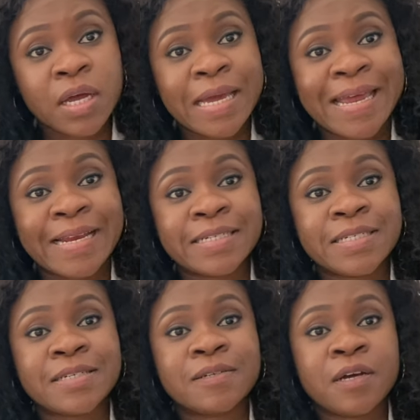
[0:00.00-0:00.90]

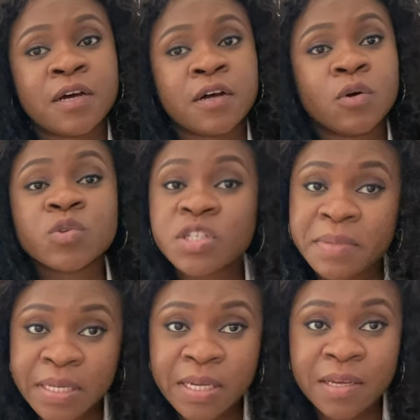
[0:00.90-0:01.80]
and uh,
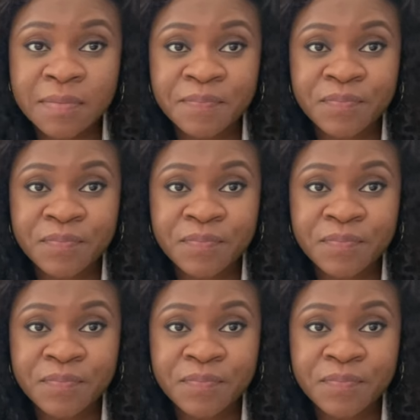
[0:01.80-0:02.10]
ultimately